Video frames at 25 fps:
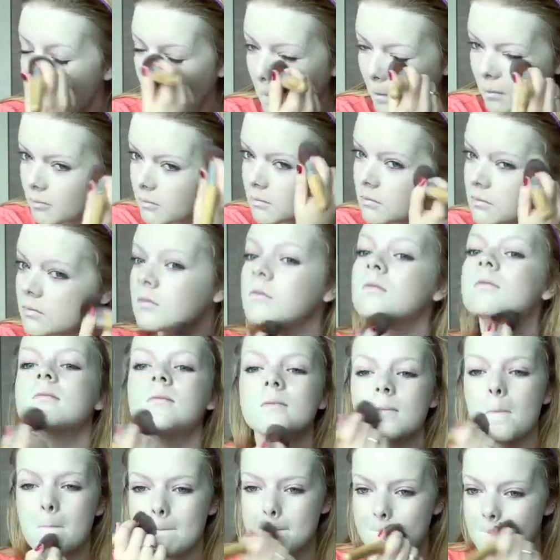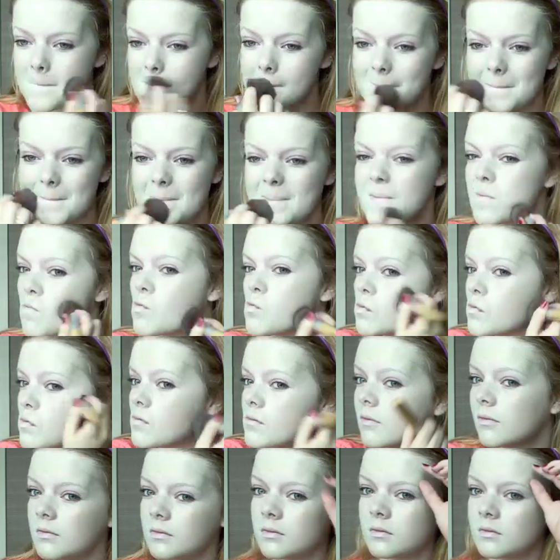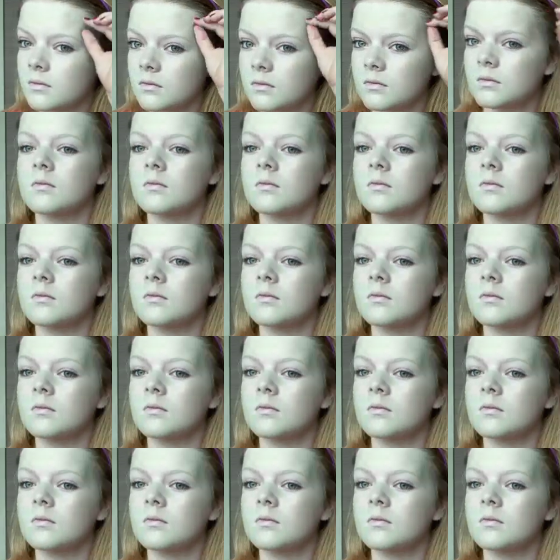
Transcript: and apply Frankenstein to your face.